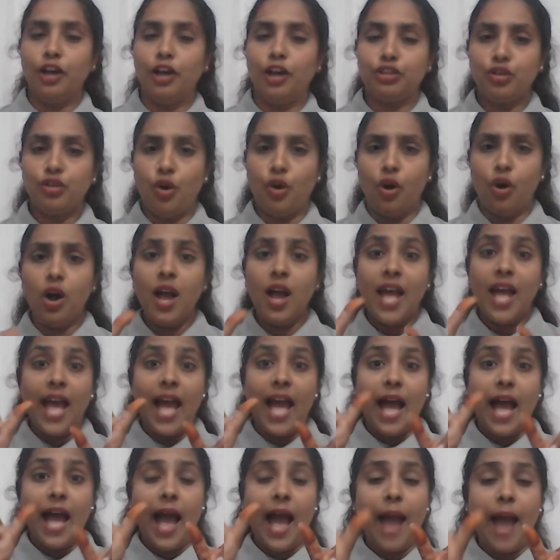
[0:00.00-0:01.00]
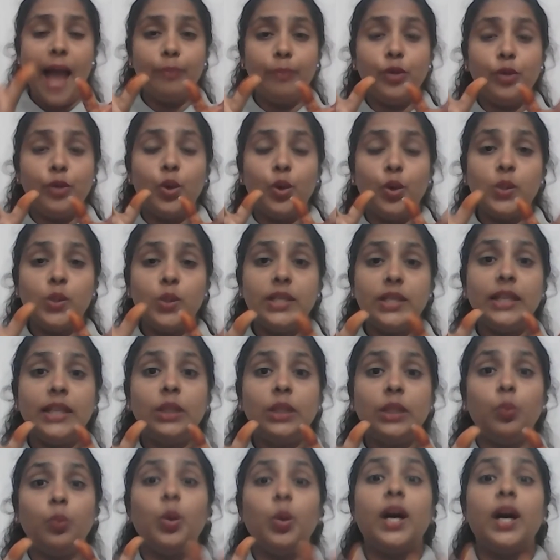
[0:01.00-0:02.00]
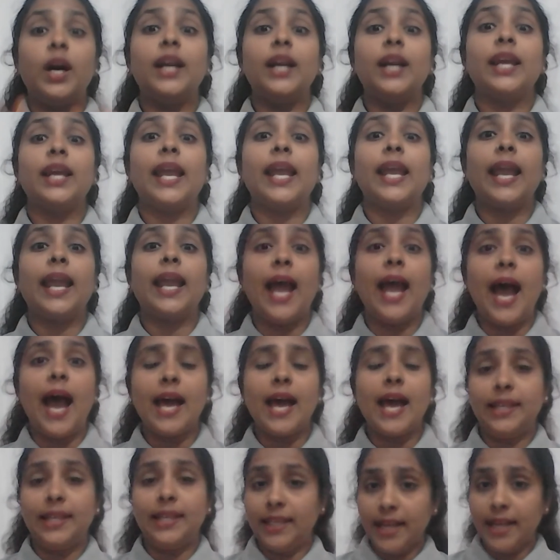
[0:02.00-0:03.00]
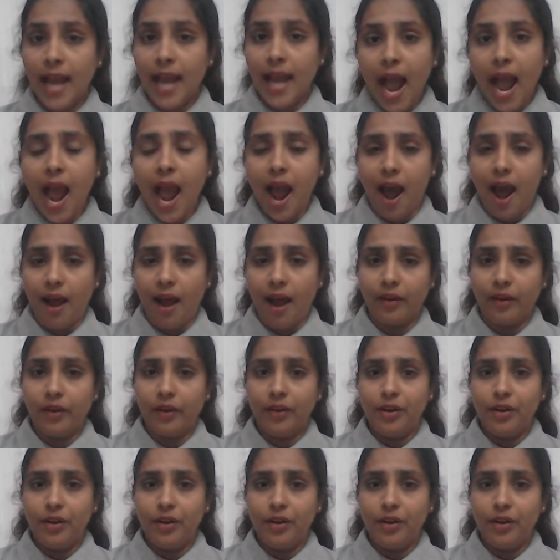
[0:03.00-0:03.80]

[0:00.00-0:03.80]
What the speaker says: So I'm using the word ARER.